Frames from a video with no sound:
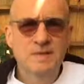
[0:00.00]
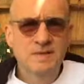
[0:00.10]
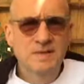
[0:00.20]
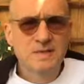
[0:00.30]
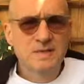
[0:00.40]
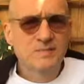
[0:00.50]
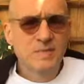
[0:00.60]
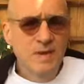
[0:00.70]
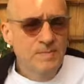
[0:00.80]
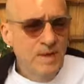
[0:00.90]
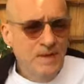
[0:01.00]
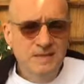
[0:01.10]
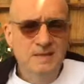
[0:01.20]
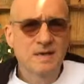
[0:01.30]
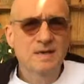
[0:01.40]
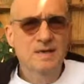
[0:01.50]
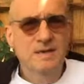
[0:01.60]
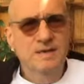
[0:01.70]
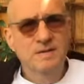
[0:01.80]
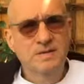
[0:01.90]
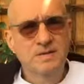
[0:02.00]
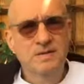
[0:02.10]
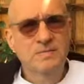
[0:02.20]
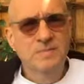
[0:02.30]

This is a basic to the